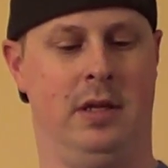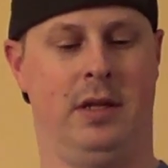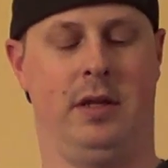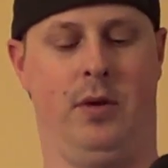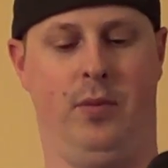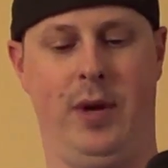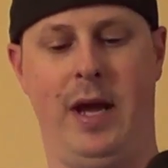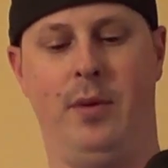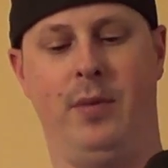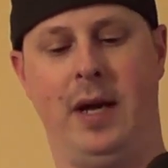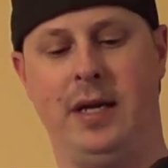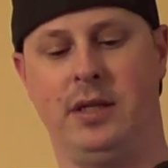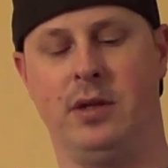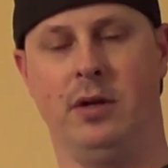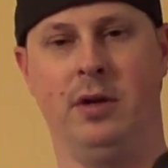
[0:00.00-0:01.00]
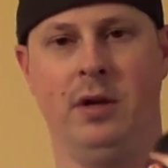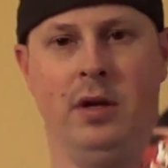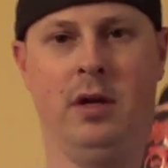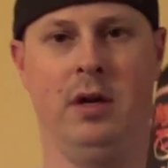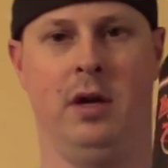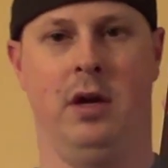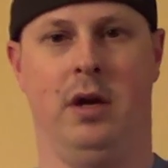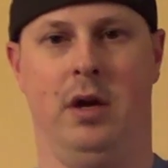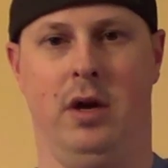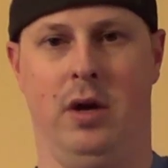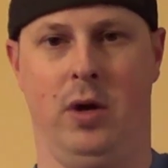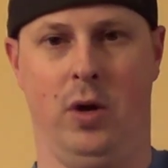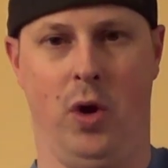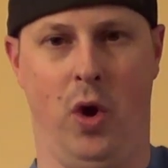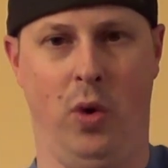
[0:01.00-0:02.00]
the Red Racer
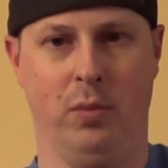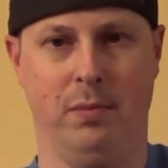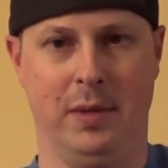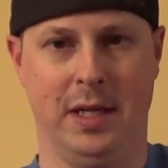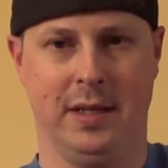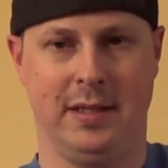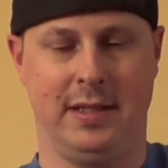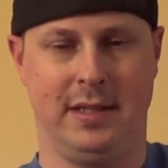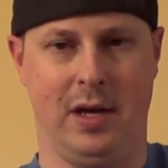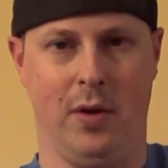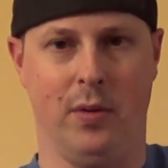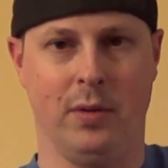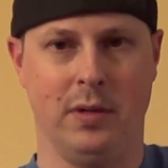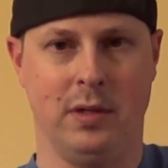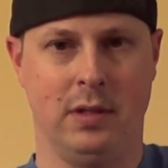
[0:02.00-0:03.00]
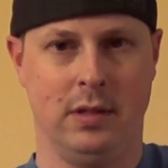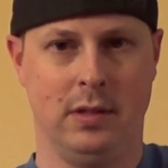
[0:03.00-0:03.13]
Oatmeal Stout.